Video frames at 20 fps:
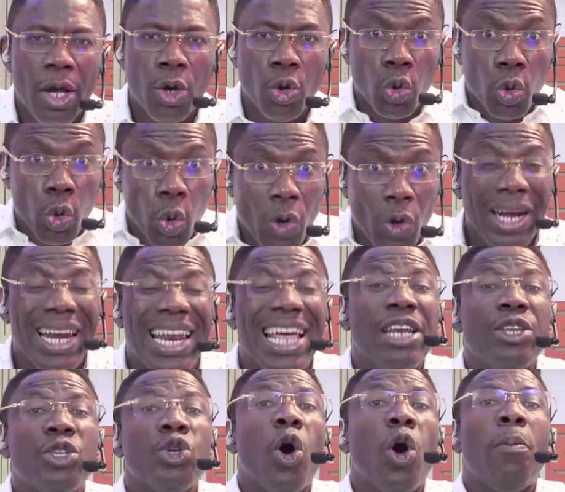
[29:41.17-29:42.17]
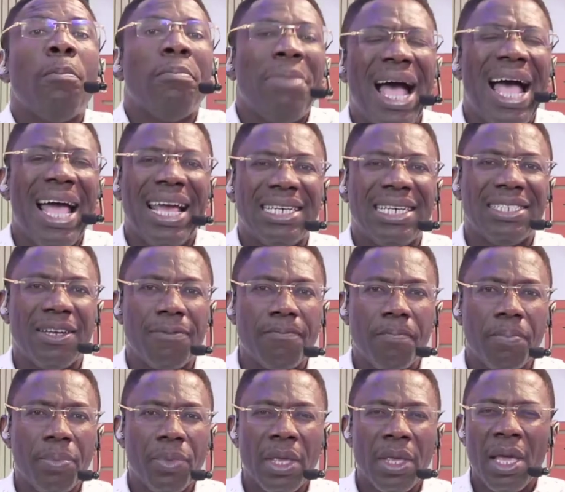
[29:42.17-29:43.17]
ruling your mind,
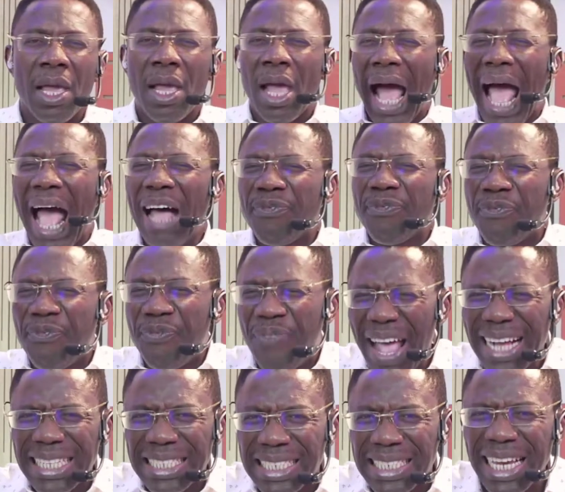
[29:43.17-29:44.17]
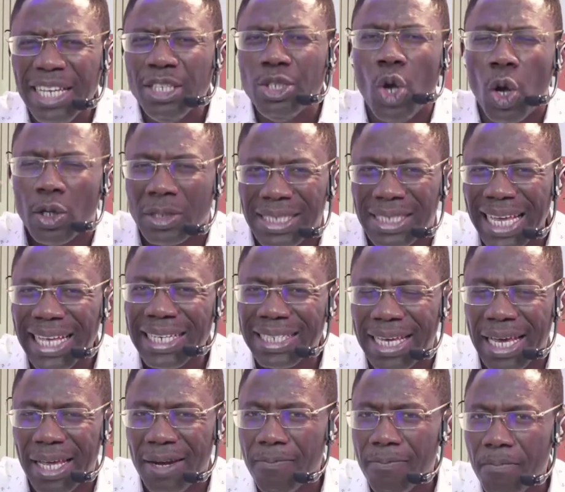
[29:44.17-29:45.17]
affecting your
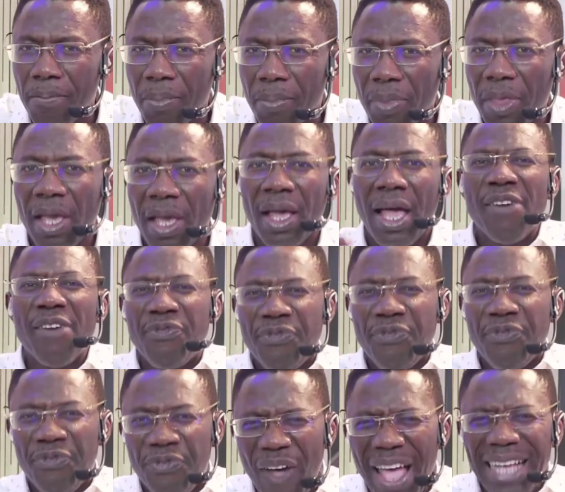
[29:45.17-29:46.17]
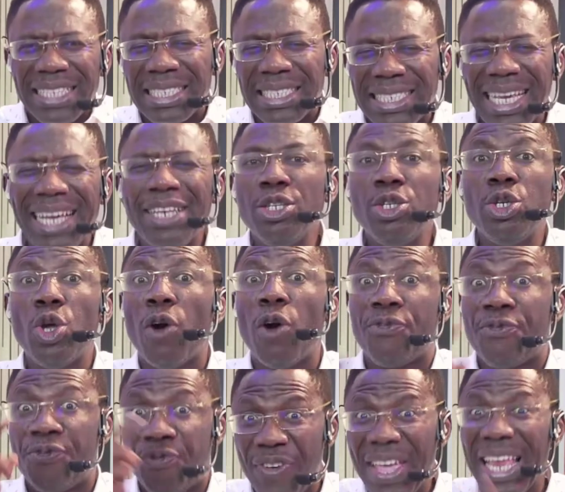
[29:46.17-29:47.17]
thinking, affecting your
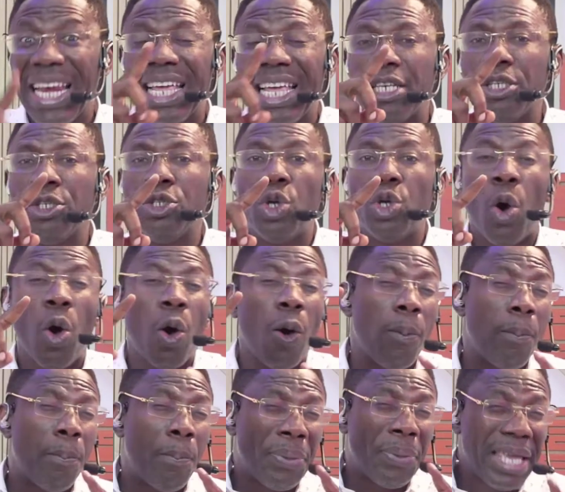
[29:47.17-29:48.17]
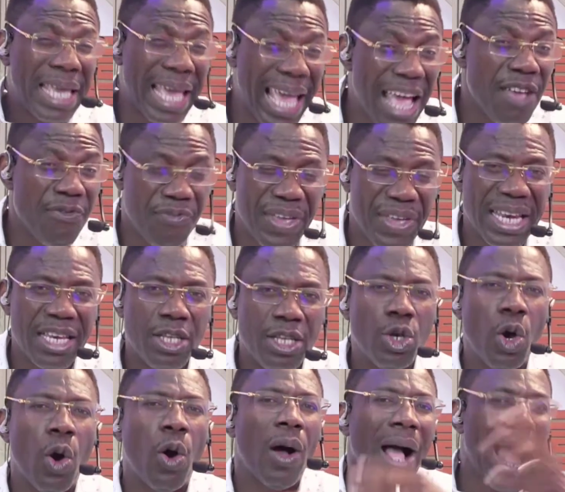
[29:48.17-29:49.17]
feeling, your behaving,
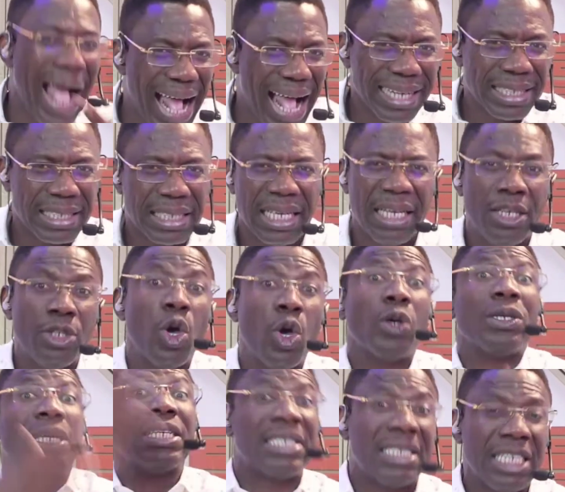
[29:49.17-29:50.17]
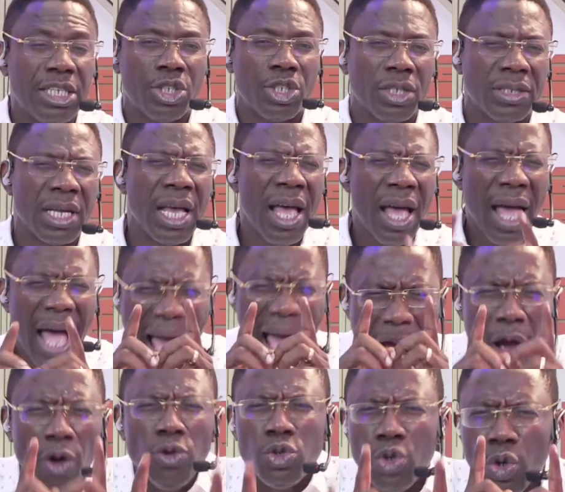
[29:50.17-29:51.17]
your acting, your decisions?
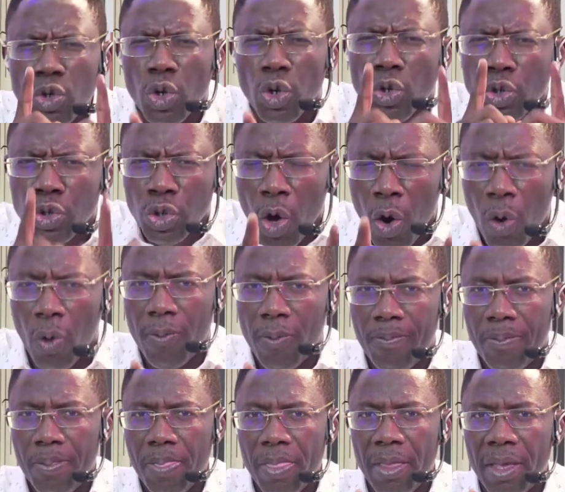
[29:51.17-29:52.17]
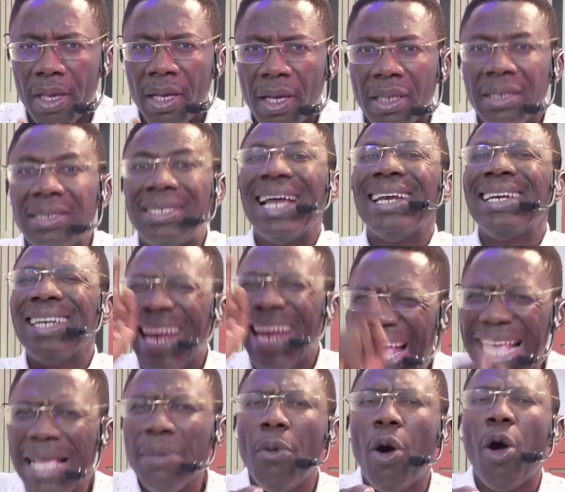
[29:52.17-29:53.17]
How do you know the
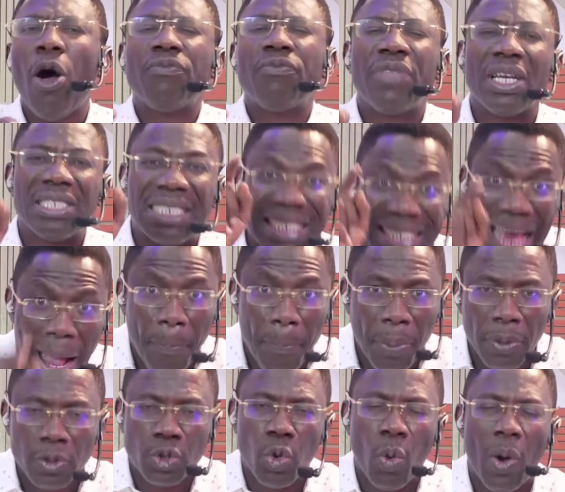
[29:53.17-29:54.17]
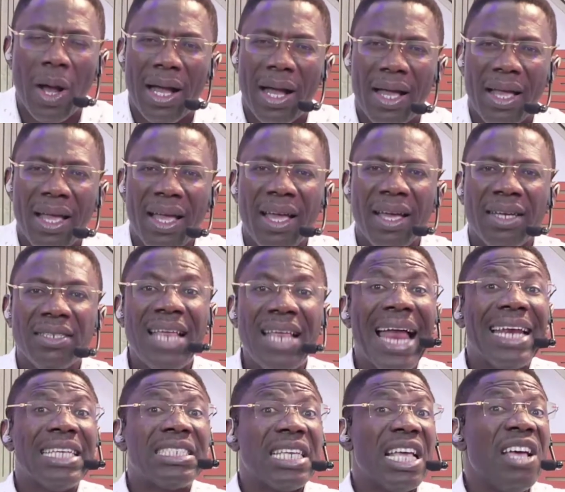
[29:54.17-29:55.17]
name of the saboteur
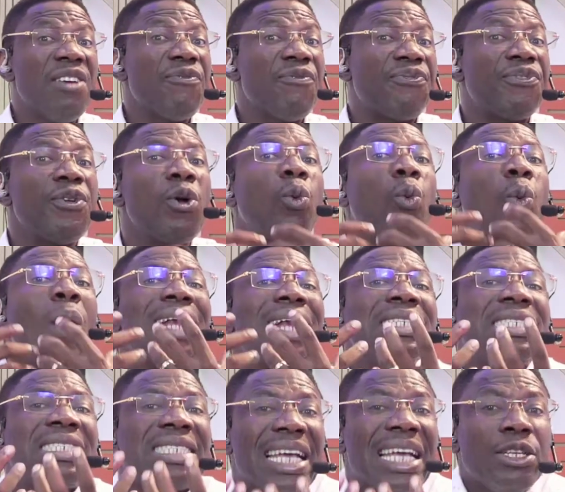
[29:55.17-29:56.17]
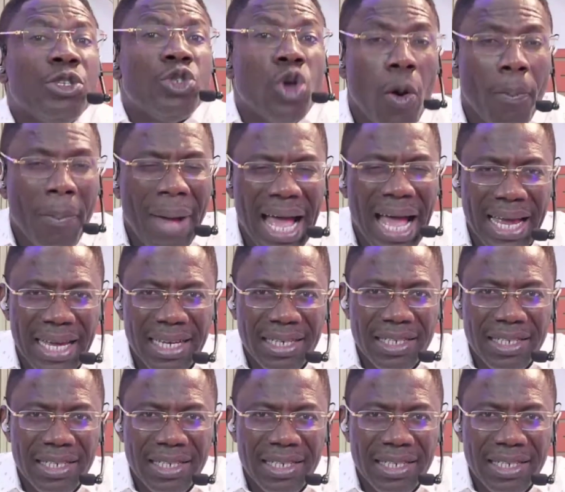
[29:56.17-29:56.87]
that is influencing your mind?